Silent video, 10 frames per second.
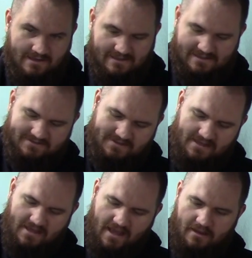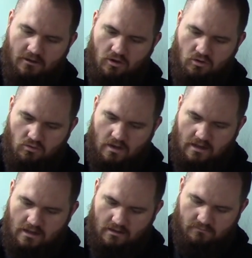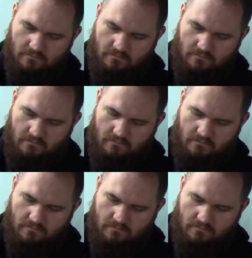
as the Halo uh,